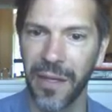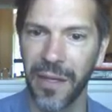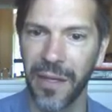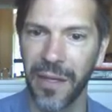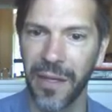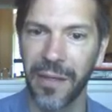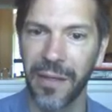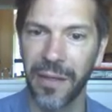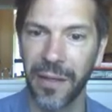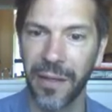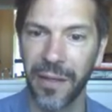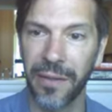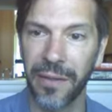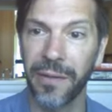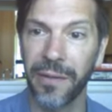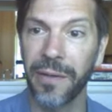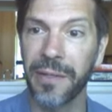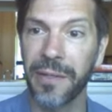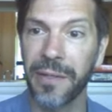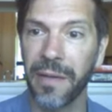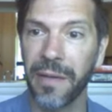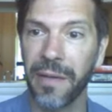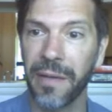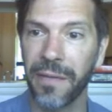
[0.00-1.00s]
There
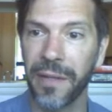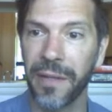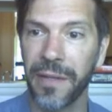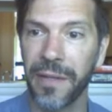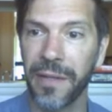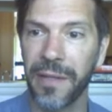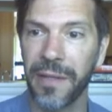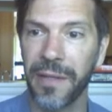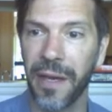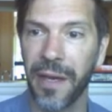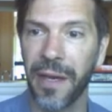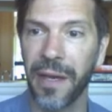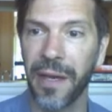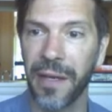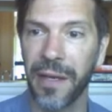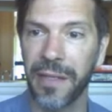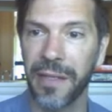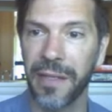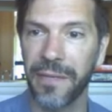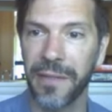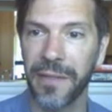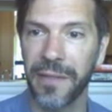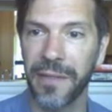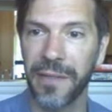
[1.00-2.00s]
is evidence that
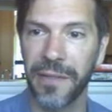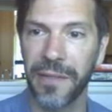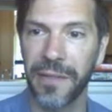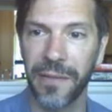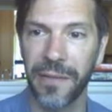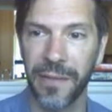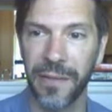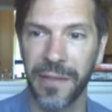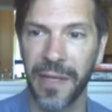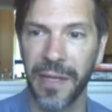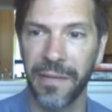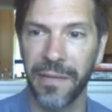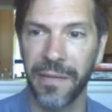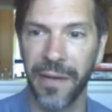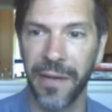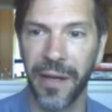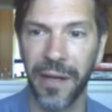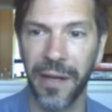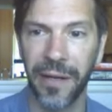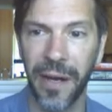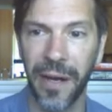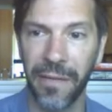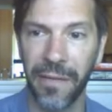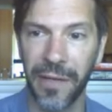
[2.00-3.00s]
SVC students have a
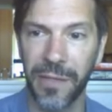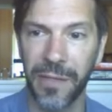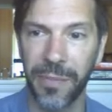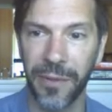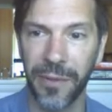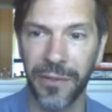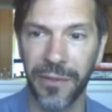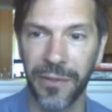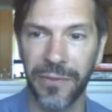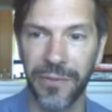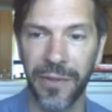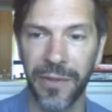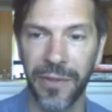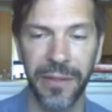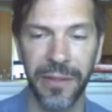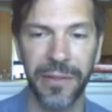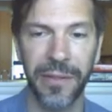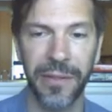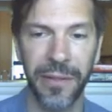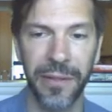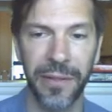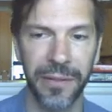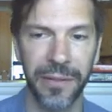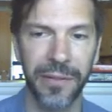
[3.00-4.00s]
higher average pulse rate
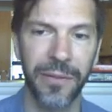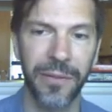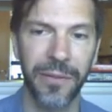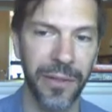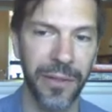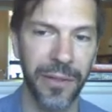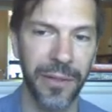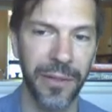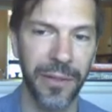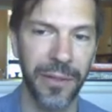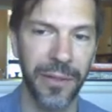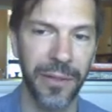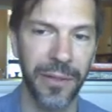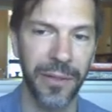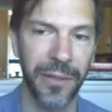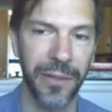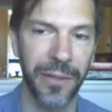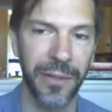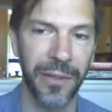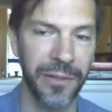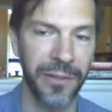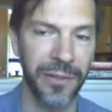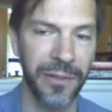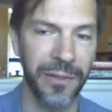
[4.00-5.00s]
during quarantine,
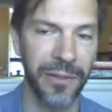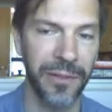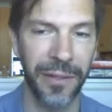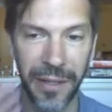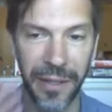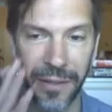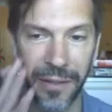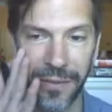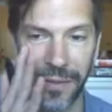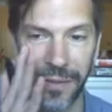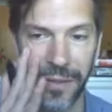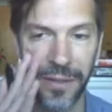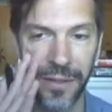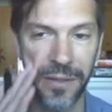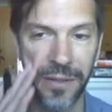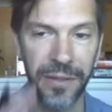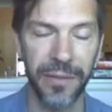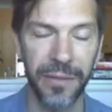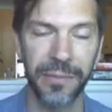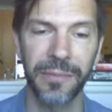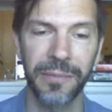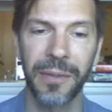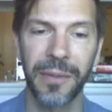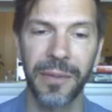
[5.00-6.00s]
during lockdown, than they
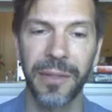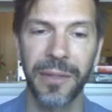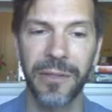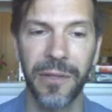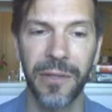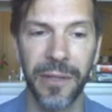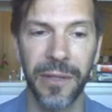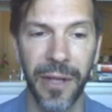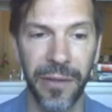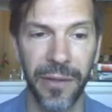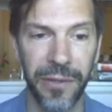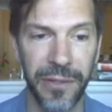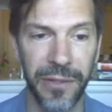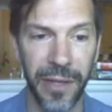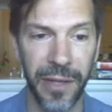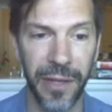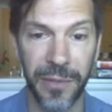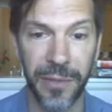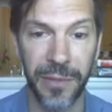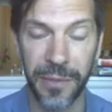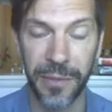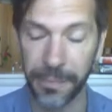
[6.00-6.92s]
do during other times.